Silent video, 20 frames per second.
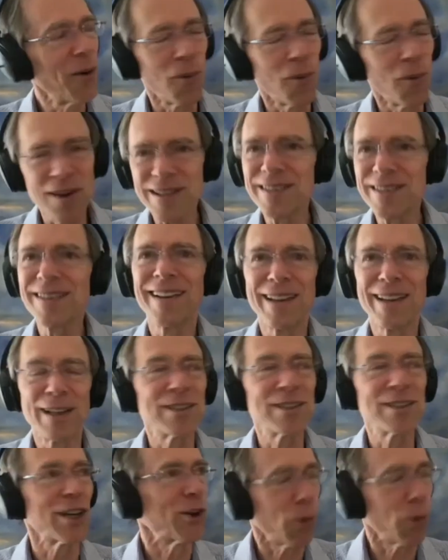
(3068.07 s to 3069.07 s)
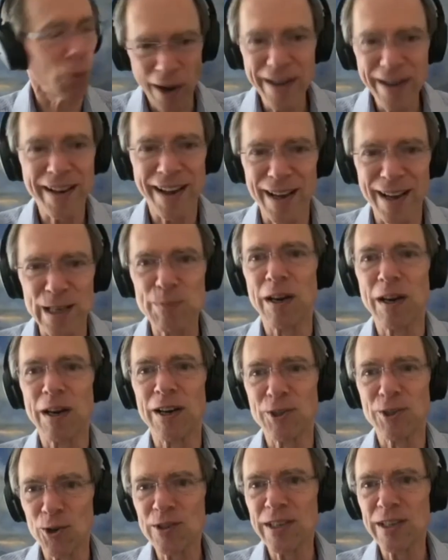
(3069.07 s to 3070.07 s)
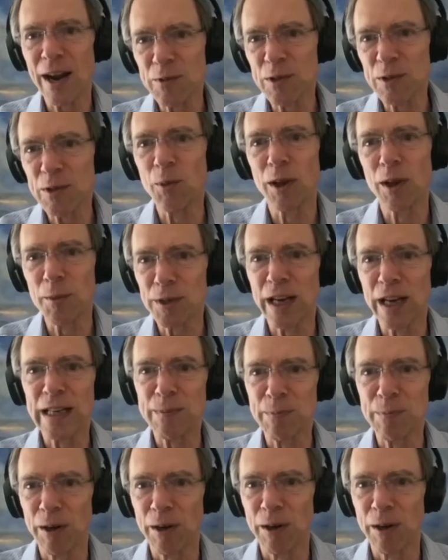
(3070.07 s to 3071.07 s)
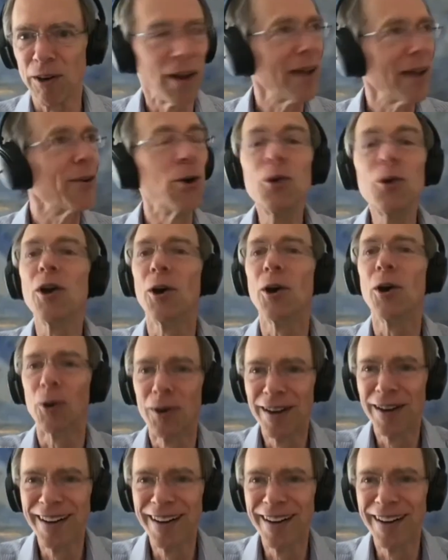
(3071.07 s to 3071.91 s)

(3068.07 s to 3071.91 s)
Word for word: it wasn't. It's a great guess, but it turns out it was William Shakespeare. Well, who knew?